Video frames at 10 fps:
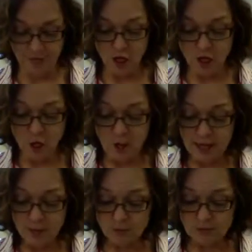Go ahead
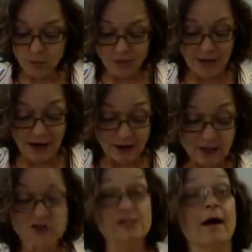and restore the
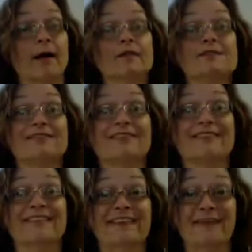heritage sites.
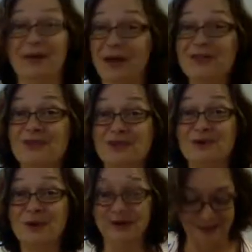We like the French
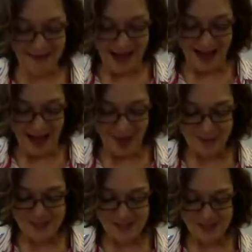Quarter.
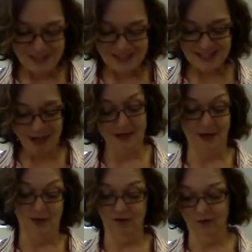We suggested
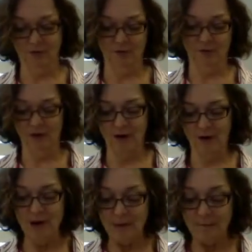unhelpfully from afar,
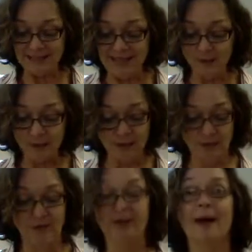but get
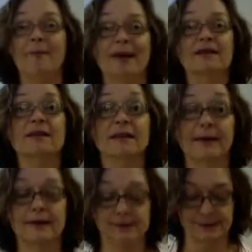real, abandon the
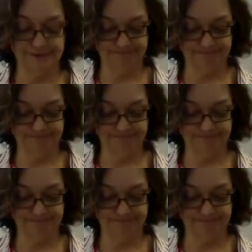ghettos.